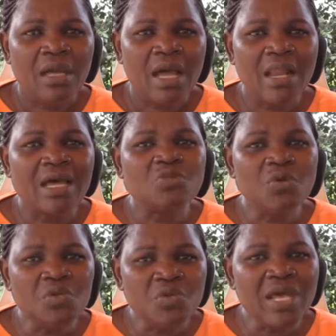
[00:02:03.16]
And as
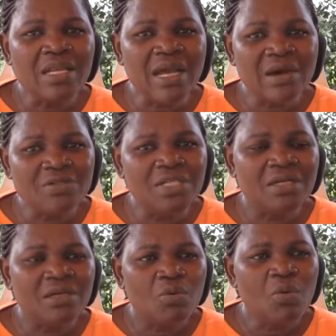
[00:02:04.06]
we do that
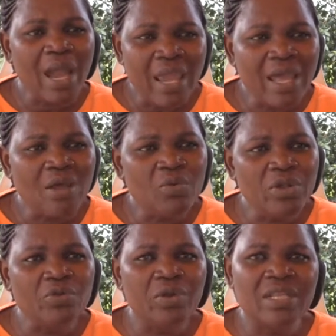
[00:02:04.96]
counting, why are
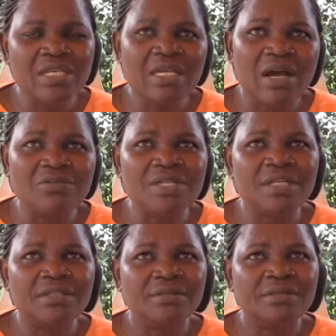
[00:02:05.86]
we doing this
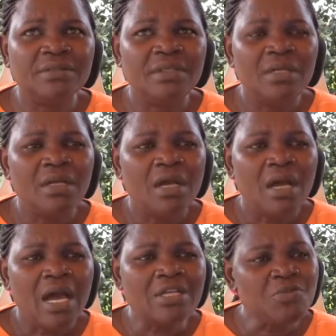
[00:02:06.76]
counting?
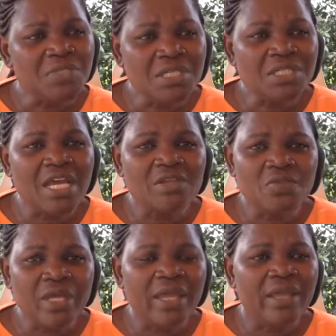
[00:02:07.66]
As we sit here
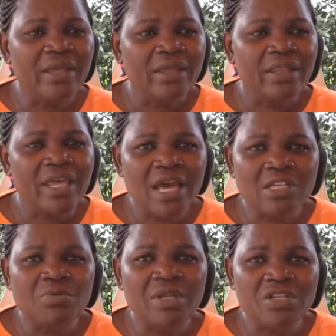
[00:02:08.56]
today, there
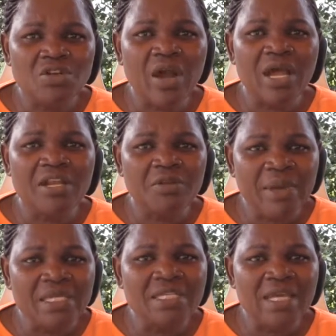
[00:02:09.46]
has been a talk and a
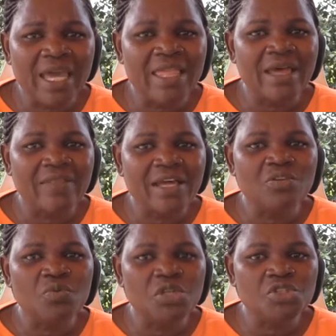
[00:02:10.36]
debate in Kenya
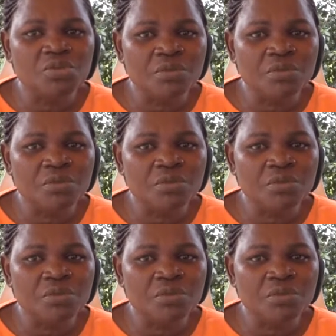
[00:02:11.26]
that we